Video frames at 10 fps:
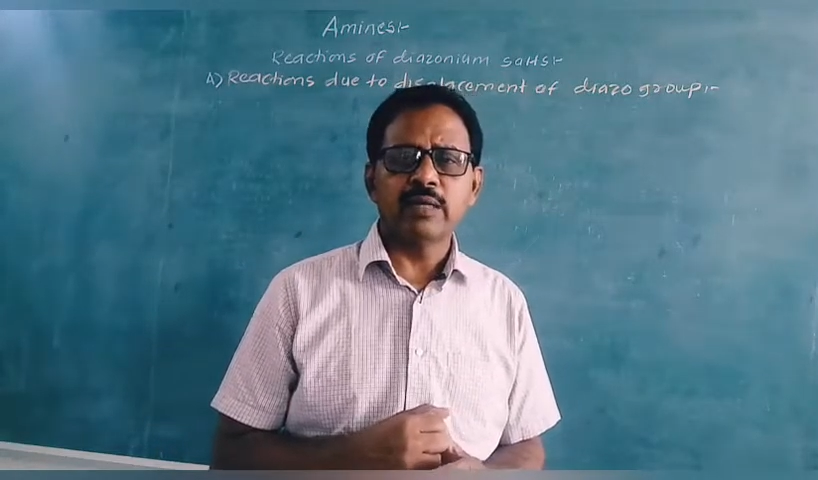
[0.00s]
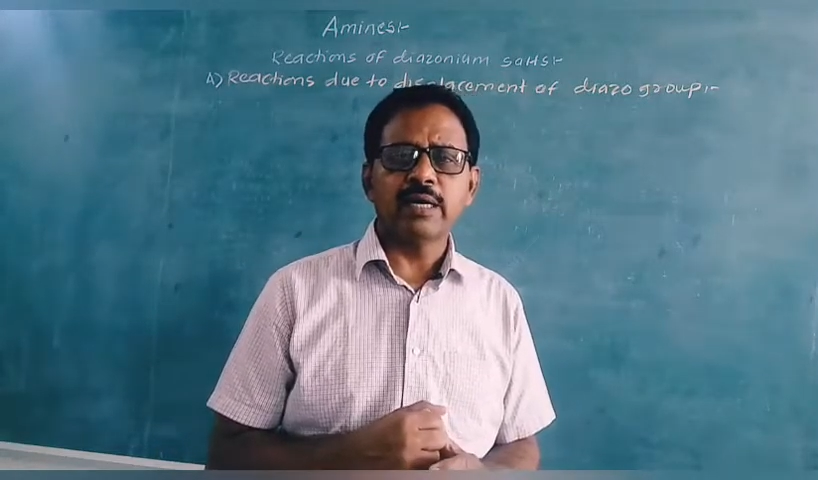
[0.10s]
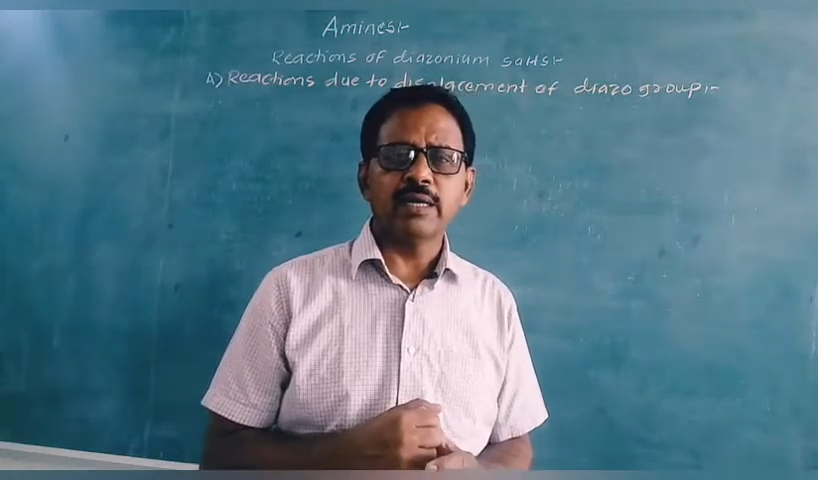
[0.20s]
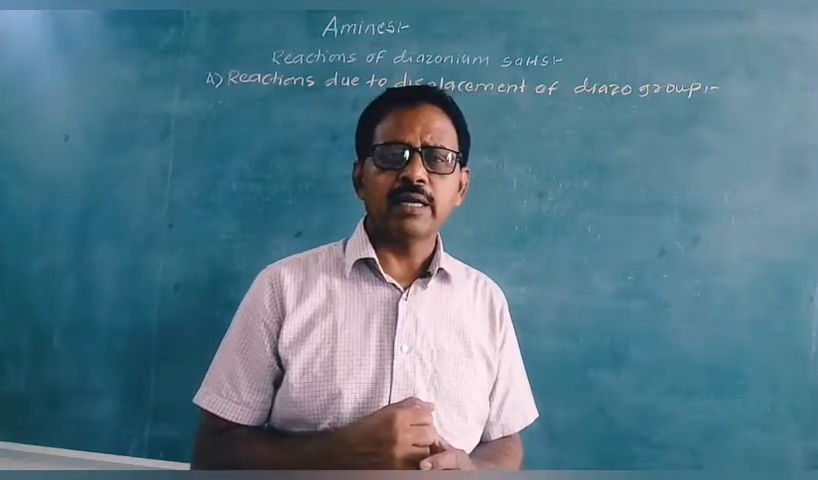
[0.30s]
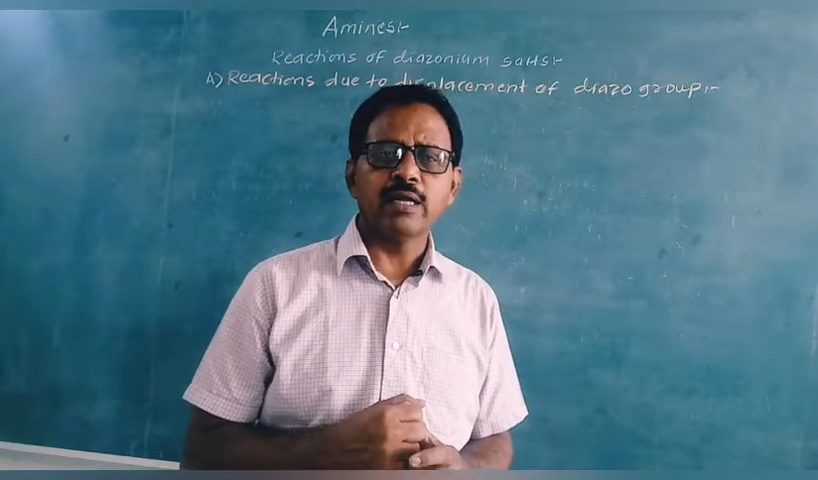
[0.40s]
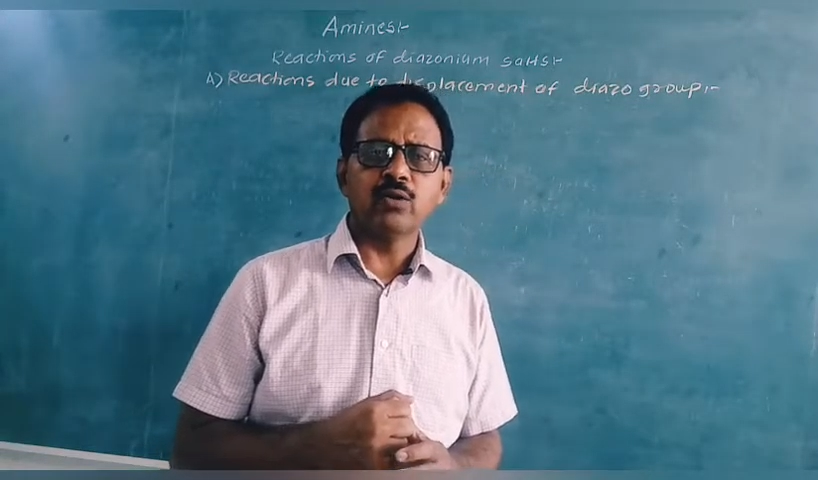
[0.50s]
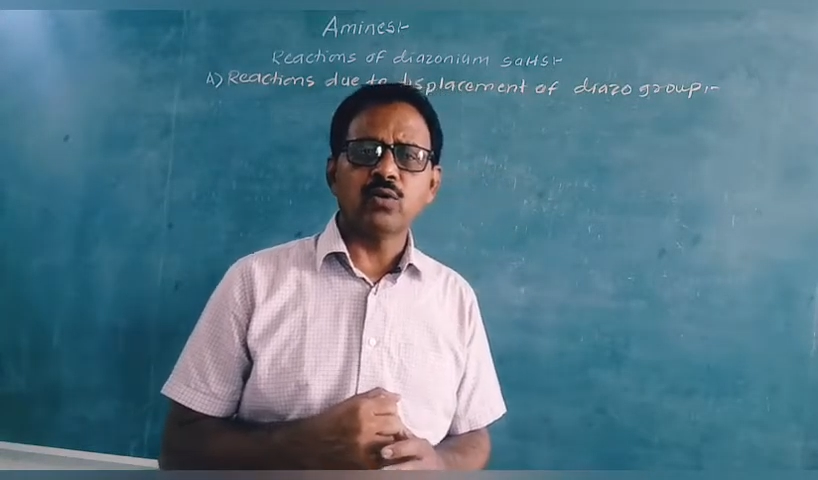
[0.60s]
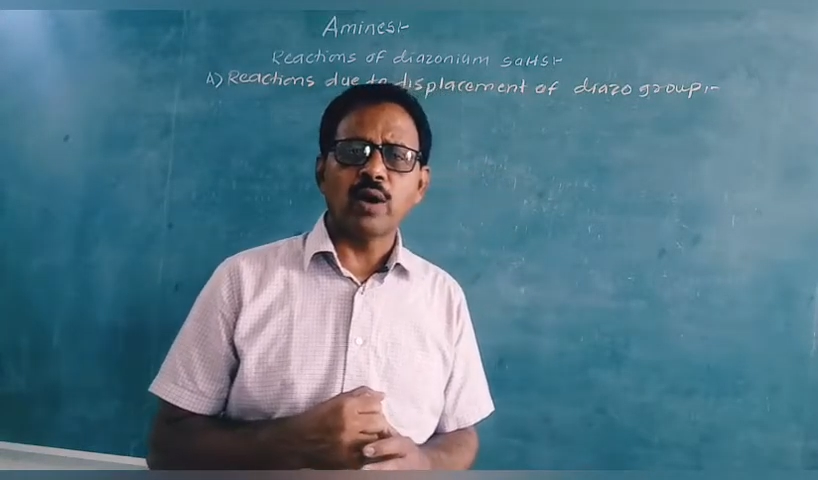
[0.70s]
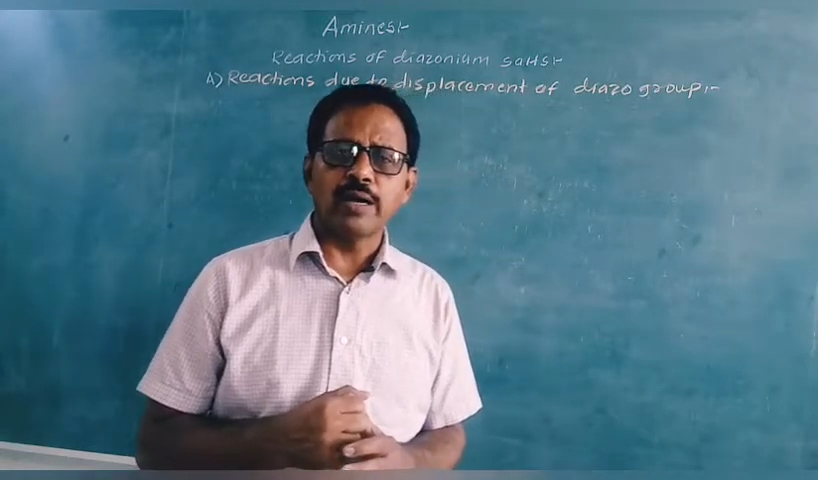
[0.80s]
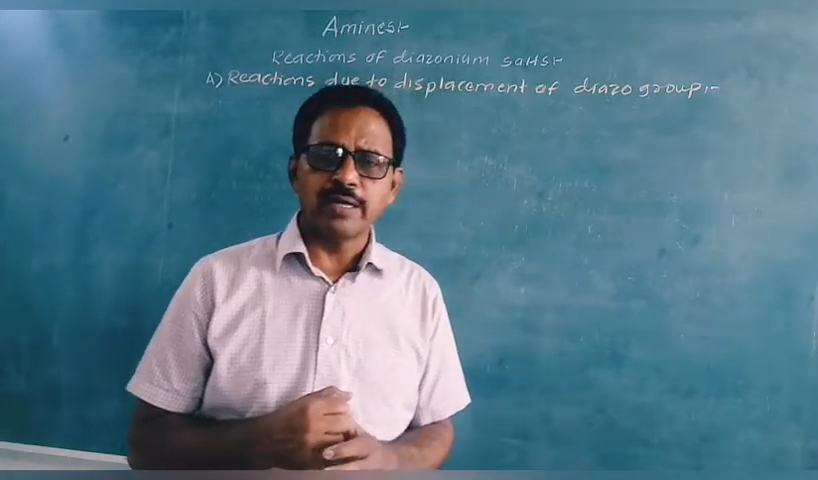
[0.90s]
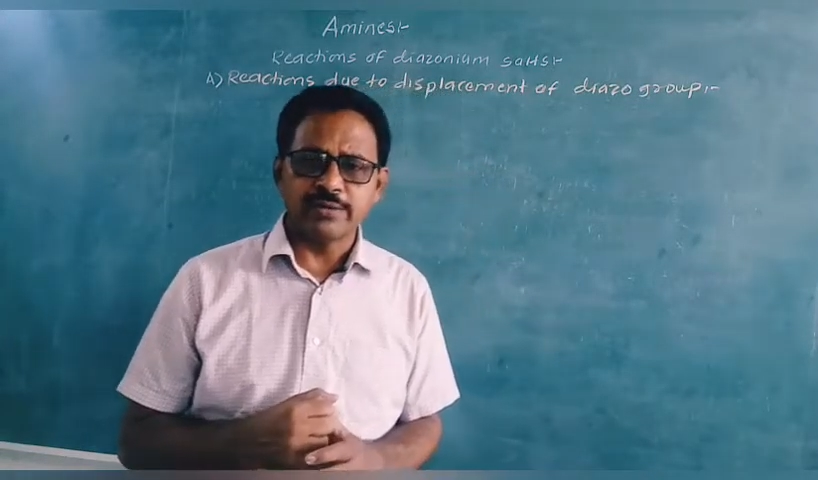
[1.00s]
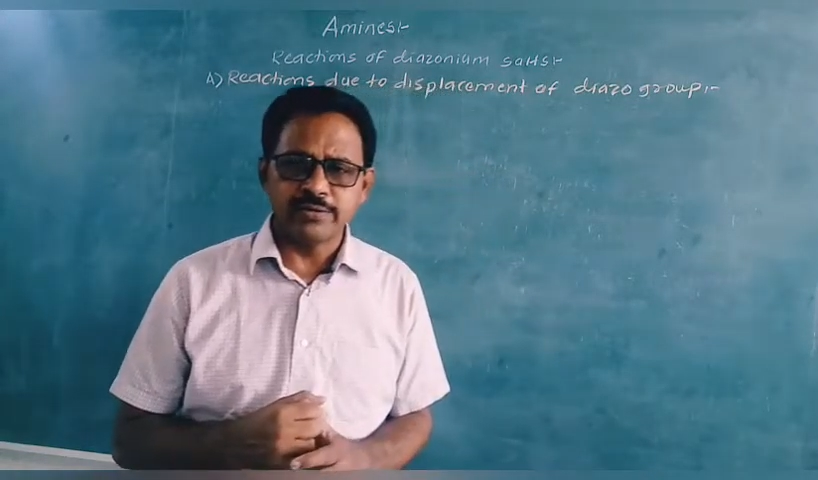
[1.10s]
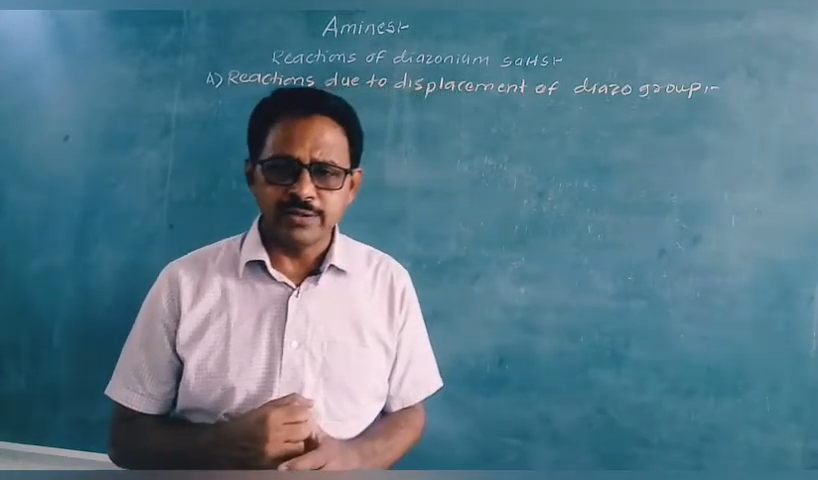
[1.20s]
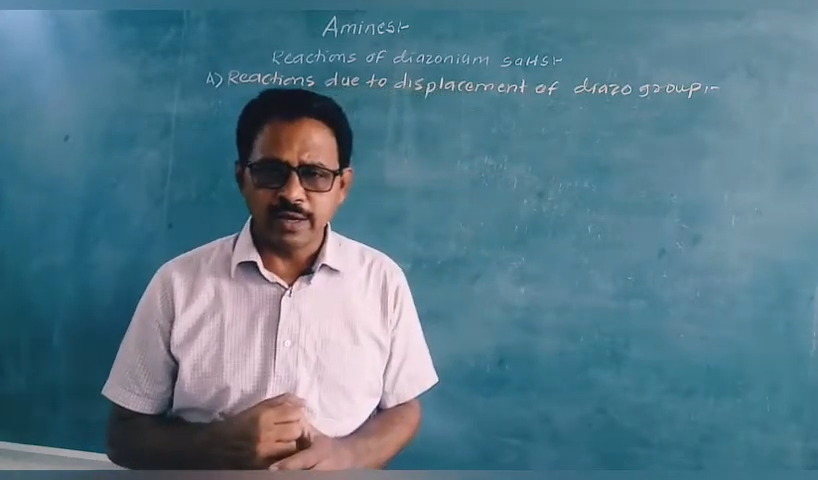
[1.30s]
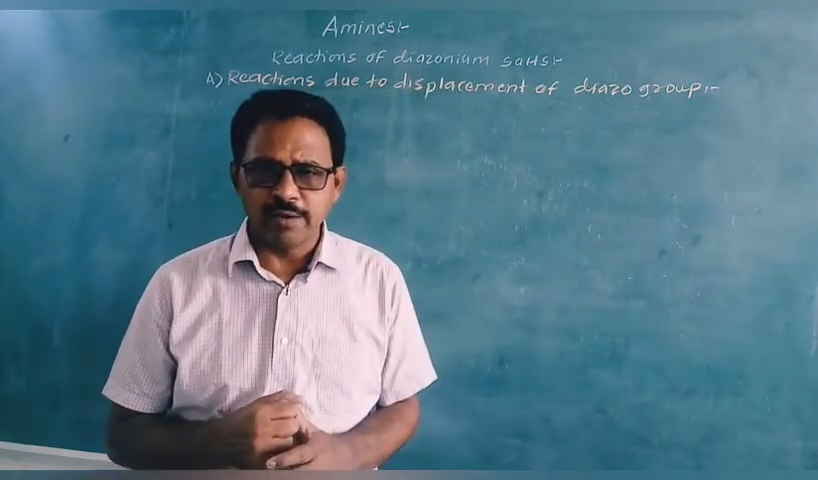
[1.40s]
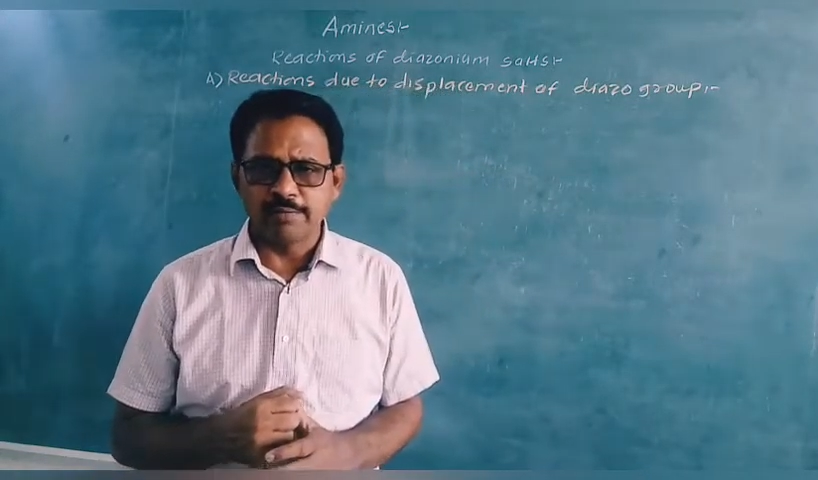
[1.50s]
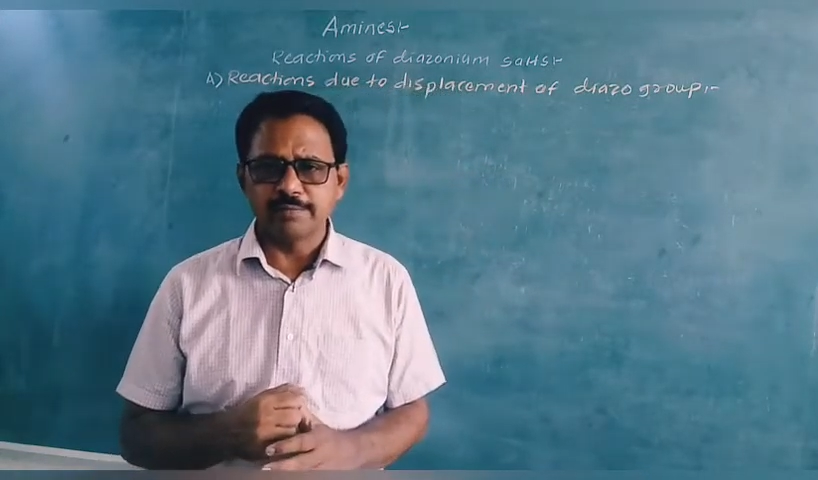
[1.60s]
that NaNO2 and HCl.